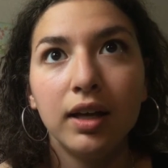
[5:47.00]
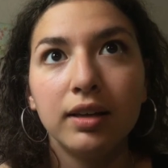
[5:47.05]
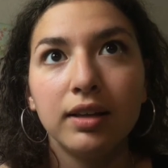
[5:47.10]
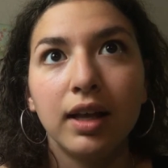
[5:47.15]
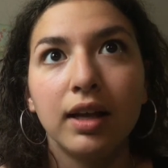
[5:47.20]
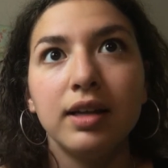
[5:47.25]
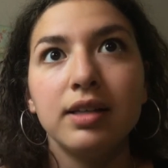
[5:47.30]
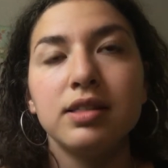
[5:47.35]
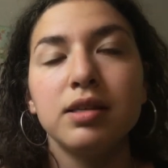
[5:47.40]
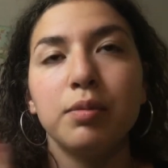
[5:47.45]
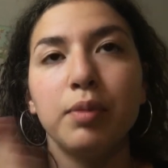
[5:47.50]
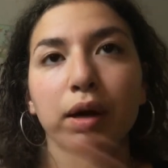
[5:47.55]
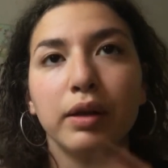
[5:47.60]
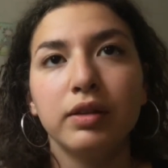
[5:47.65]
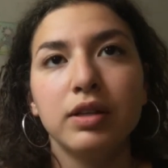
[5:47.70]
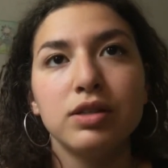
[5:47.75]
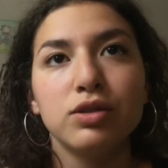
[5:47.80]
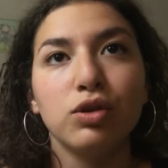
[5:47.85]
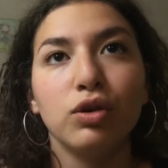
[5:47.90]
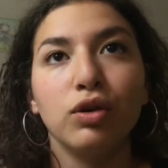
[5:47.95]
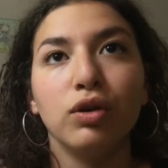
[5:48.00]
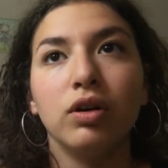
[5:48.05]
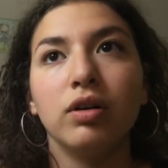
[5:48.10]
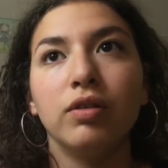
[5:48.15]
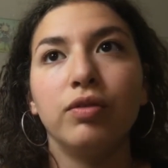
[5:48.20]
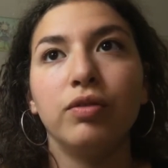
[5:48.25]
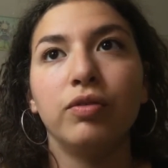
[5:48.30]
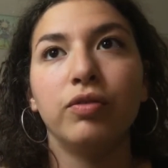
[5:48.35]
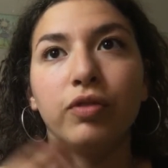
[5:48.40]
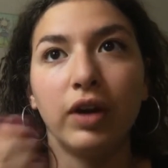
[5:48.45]
that it's about this
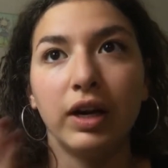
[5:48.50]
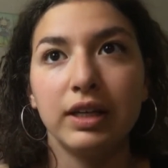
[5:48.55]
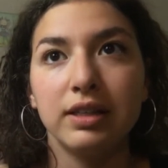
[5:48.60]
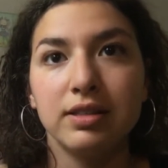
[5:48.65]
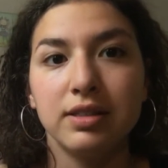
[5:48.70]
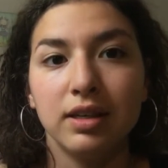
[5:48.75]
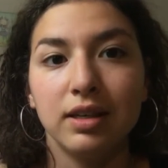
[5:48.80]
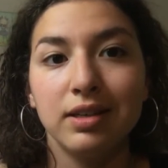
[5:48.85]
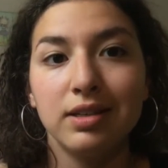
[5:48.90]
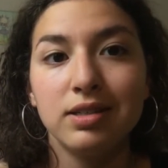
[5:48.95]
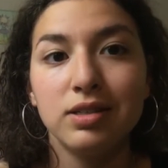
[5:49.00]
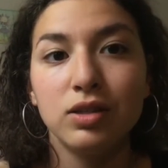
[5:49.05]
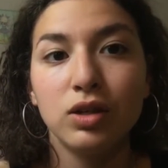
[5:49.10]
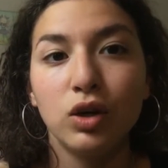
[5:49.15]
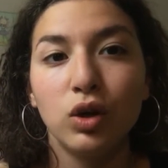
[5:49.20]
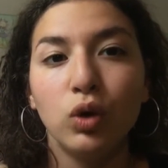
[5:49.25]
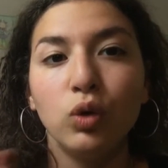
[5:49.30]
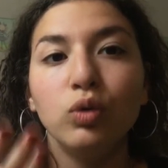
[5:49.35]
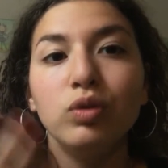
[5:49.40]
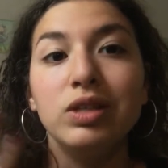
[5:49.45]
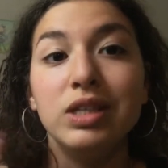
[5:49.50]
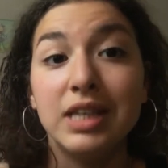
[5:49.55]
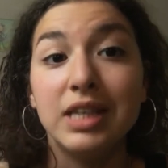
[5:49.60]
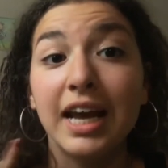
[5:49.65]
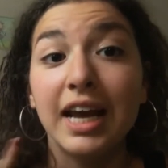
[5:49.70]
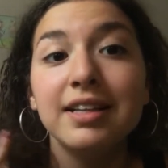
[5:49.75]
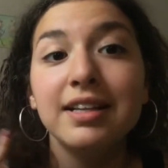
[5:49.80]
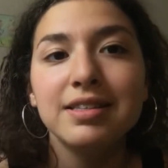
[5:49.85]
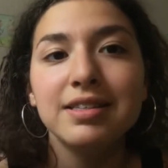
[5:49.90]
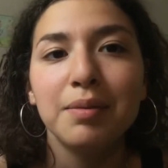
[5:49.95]
girl, Frances, who
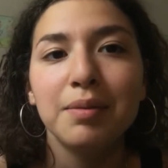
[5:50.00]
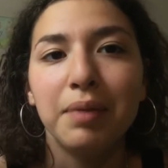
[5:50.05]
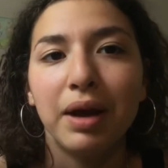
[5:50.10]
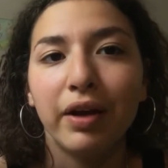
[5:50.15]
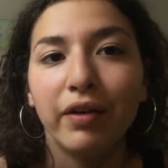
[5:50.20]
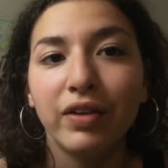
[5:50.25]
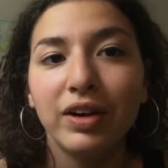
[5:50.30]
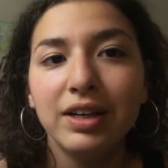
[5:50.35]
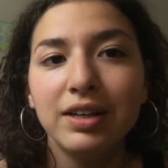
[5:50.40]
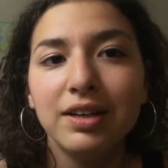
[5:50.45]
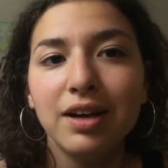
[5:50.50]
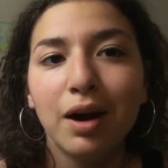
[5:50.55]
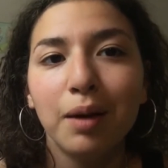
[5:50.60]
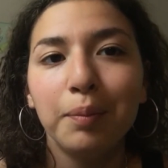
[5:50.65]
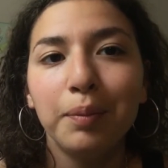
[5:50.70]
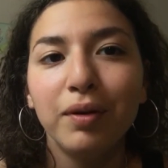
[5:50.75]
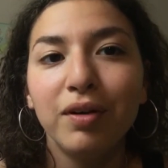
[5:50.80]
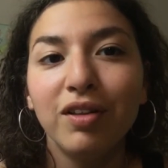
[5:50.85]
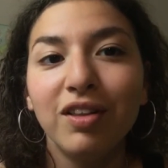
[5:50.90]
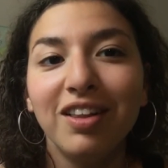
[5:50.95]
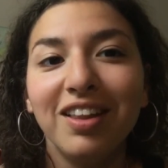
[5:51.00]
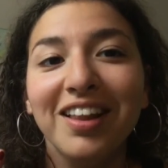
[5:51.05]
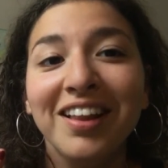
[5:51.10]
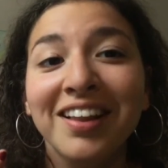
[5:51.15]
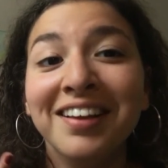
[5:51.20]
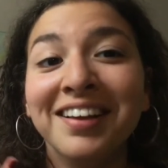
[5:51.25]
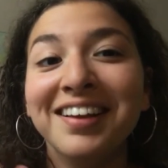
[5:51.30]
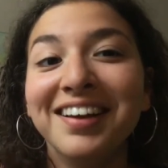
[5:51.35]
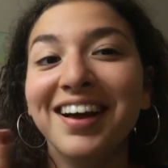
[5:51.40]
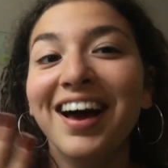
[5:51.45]
dates a married couple.
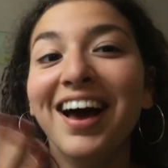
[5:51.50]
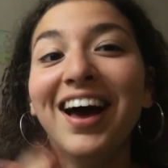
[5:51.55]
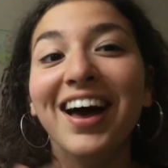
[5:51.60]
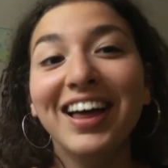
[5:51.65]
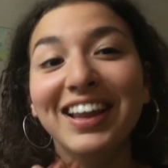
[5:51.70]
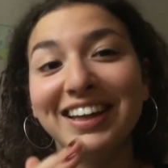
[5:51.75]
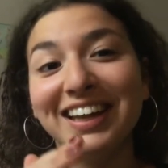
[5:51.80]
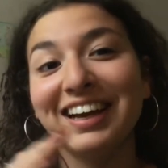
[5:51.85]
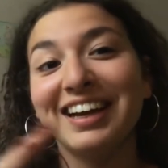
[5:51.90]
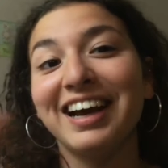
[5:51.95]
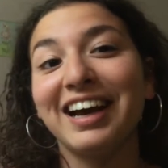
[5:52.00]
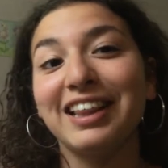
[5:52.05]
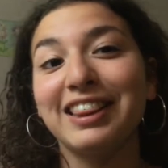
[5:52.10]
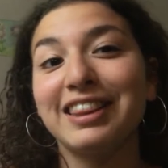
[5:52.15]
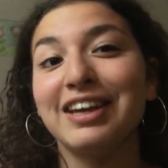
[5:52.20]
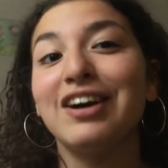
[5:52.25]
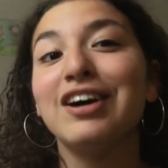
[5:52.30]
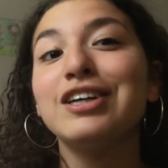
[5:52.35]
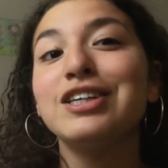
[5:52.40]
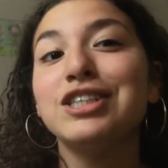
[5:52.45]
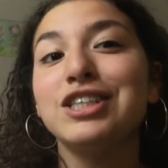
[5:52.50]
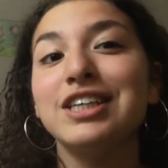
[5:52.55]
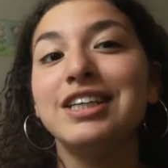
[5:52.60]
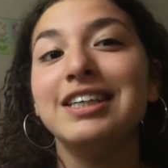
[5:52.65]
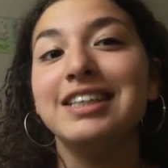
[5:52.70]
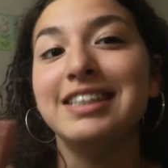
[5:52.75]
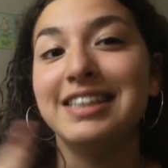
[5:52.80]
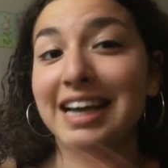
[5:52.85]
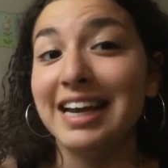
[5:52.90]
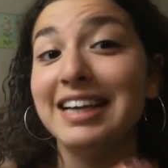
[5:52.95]
Like, I thought she
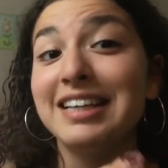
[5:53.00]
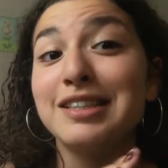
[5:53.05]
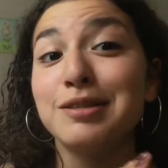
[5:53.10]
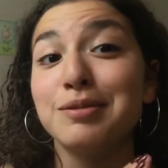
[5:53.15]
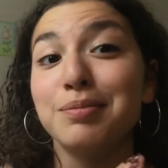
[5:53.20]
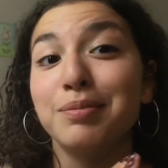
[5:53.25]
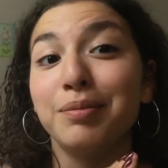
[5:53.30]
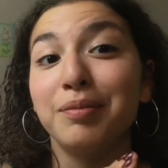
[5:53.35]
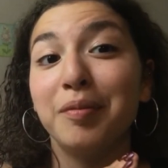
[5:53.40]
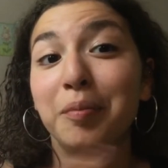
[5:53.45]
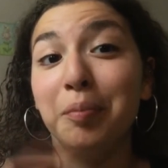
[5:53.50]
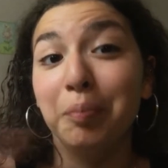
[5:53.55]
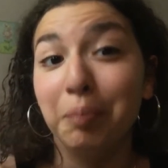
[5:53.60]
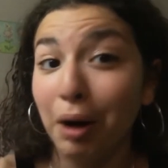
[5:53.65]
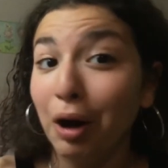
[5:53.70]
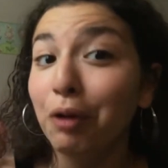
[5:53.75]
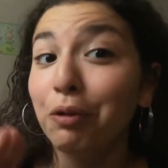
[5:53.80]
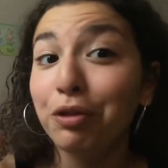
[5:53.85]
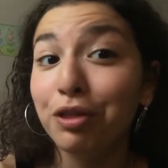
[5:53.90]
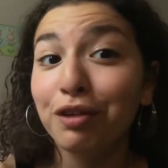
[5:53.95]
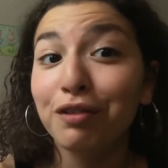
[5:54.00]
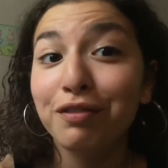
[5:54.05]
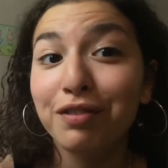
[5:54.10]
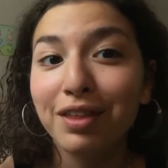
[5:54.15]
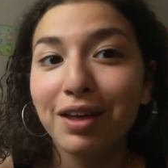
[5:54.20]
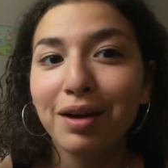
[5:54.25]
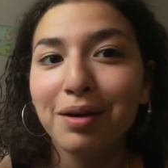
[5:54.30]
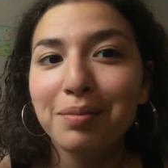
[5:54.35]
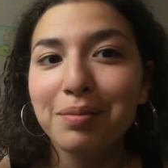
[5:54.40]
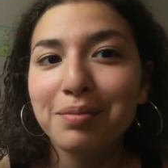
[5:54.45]
dates both of
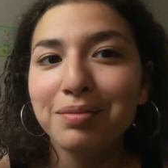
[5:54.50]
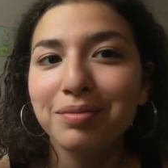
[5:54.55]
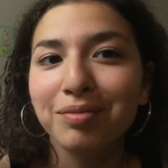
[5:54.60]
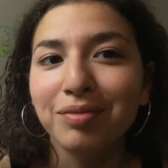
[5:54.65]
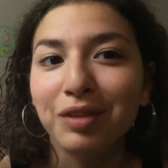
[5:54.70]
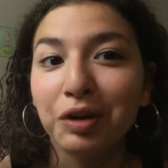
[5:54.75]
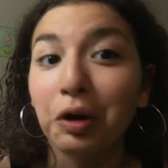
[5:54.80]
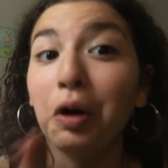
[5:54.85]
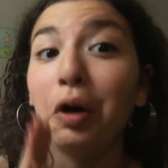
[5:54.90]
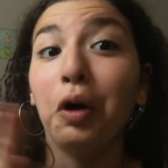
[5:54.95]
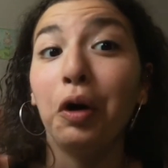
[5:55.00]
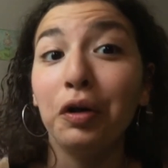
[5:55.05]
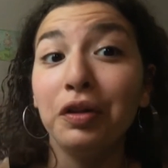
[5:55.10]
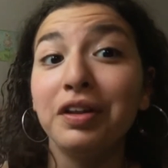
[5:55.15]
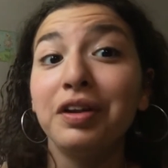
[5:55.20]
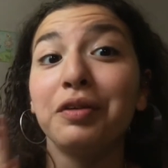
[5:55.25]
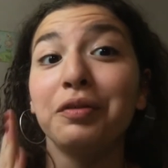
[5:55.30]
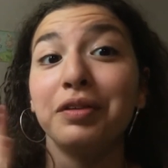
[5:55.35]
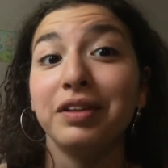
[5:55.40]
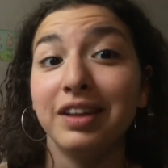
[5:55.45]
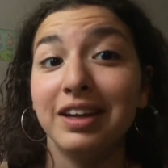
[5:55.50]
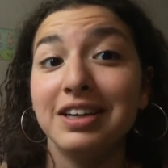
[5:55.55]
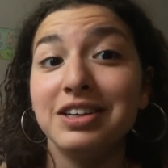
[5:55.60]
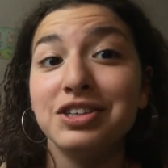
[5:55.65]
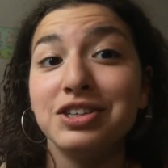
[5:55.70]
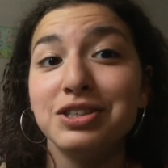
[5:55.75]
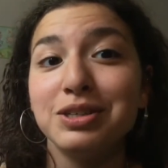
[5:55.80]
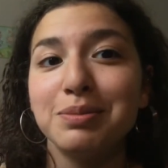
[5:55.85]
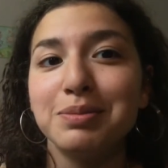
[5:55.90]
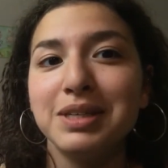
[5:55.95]
them. They're all in a
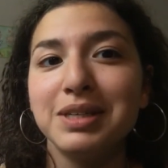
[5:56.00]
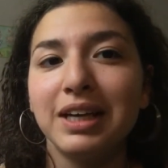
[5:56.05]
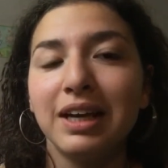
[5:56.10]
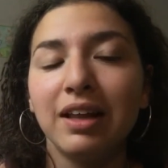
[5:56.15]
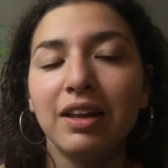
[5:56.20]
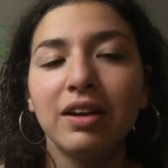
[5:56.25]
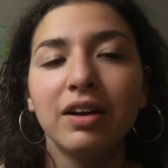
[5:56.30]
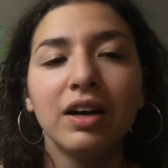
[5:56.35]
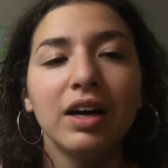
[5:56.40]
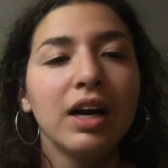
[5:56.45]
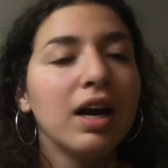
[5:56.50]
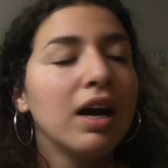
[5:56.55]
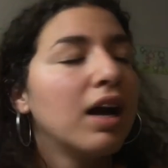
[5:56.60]
relationship together.